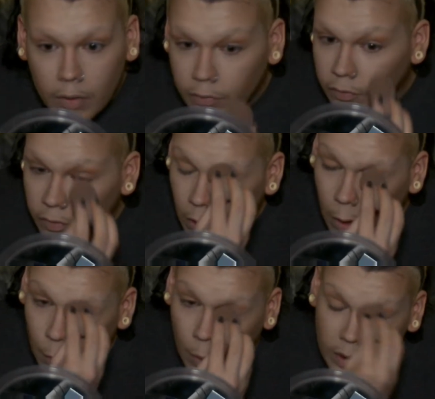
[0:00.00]

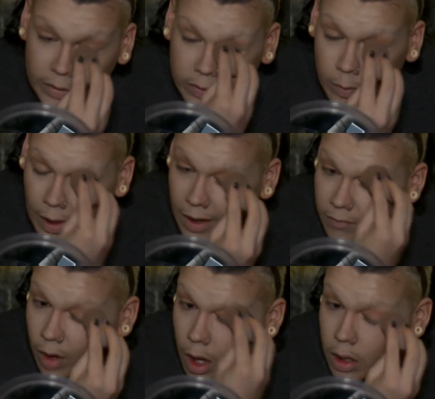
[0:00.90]
So once you
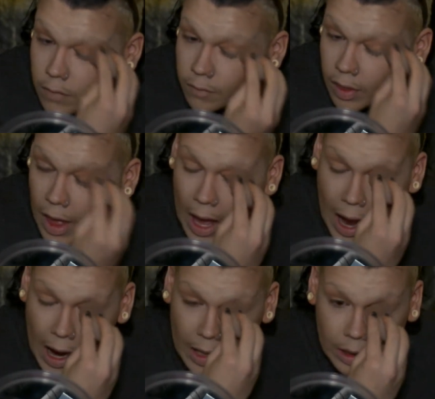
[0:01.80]
have all of that
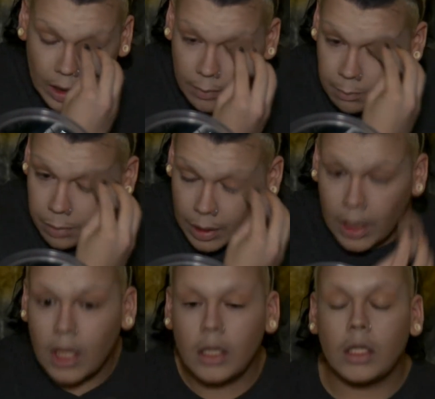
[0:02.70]
highlight
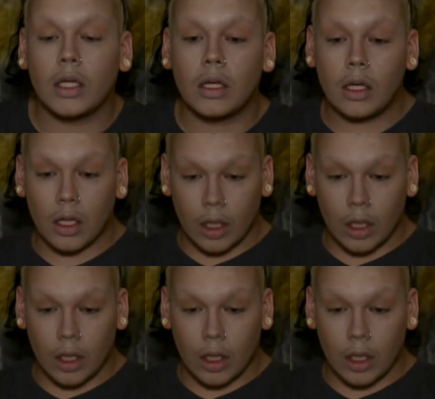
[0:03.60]
blended